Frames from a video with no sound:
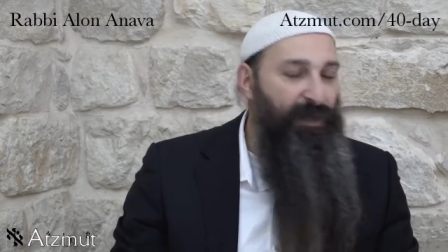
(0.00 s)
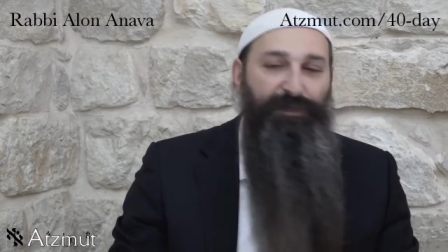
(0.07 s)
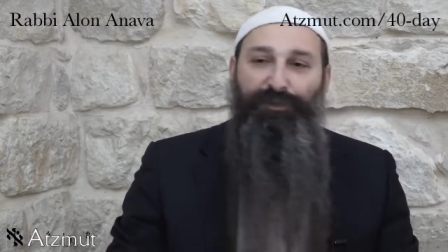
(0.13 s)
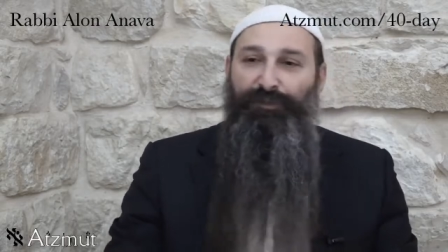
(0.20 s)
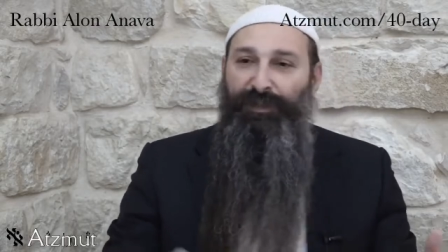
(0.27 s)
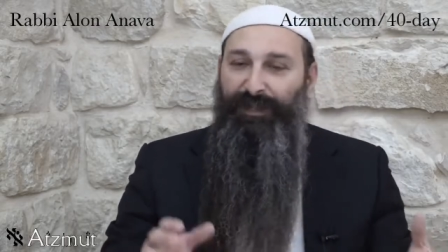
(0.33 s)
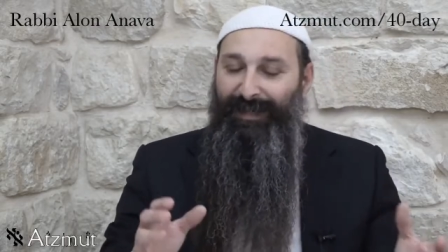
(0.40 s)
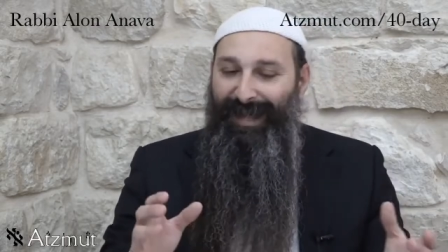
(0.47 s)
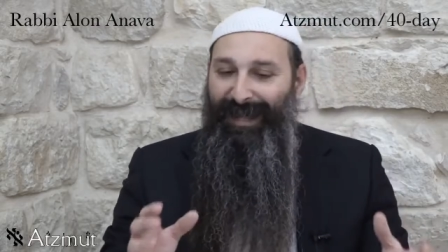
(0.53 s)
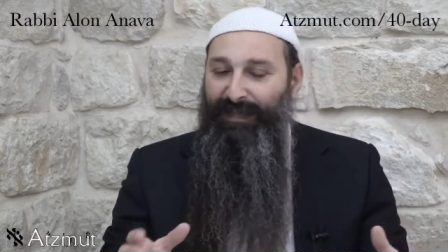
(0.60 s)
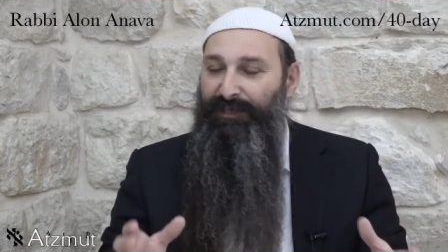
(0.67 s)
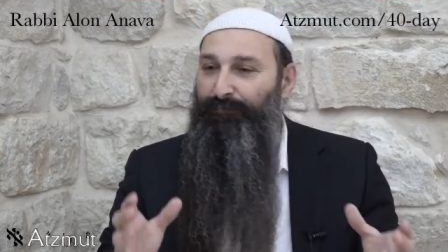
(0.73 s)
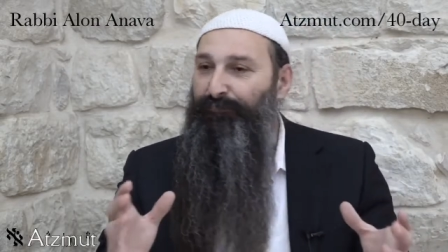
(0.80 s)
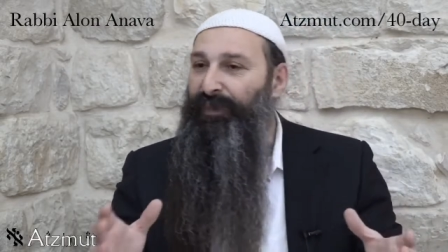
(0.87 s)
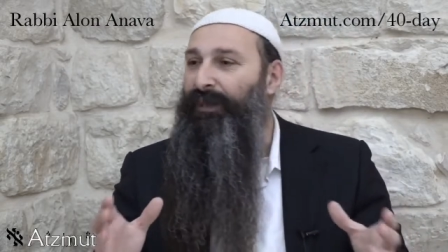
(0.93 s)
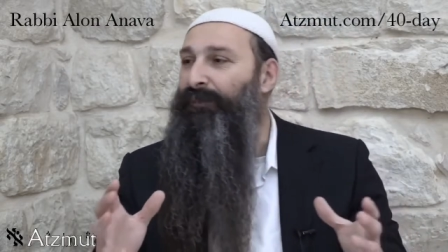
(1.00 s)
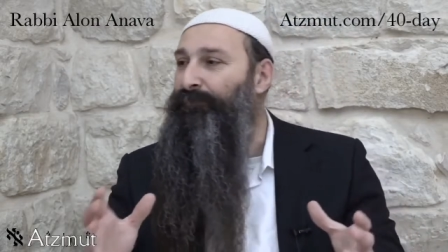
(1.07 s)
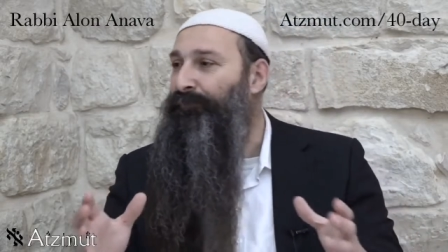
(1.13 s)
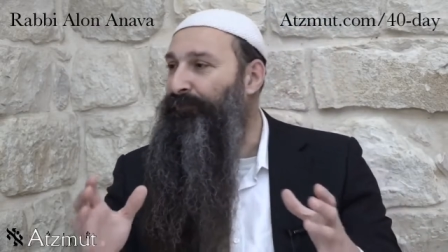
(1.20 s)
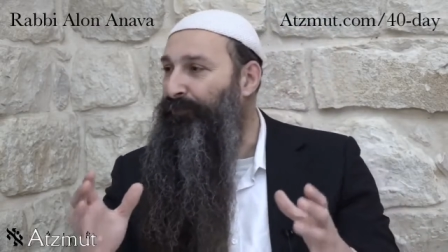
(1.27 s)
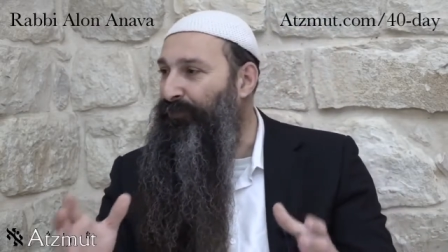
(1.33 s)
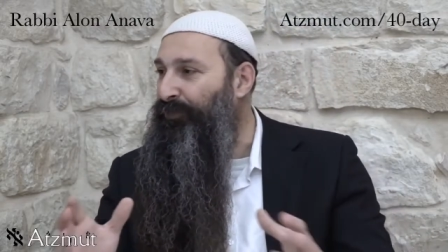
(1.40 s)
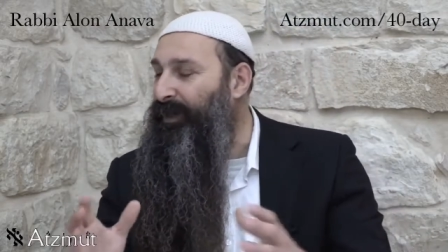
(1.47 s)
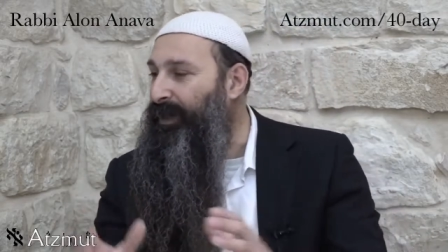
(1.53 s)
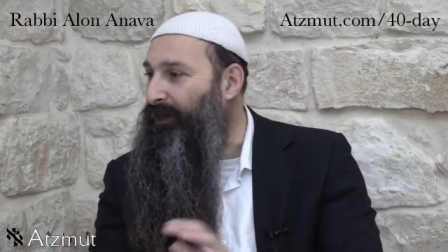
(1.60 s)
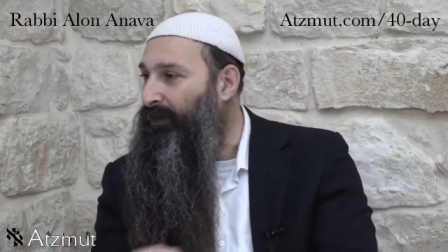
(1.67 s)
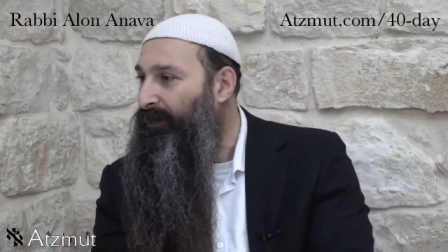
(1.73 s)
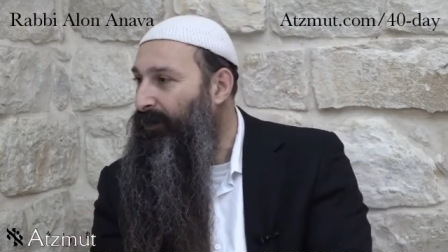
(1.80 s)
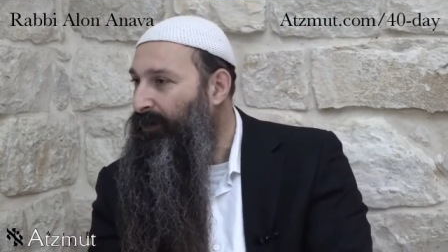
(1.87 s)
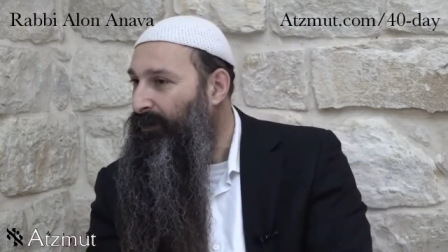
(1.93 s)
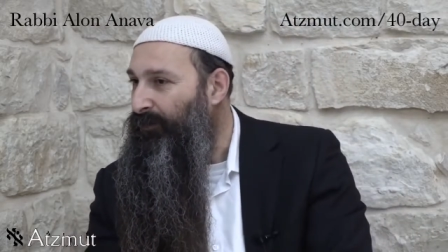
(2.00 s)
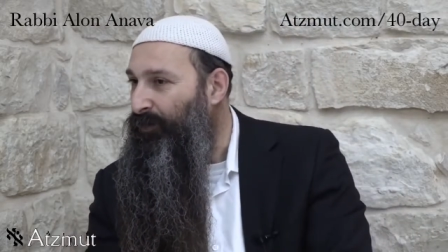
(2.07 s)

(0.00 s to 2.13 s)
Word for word: So the next big thing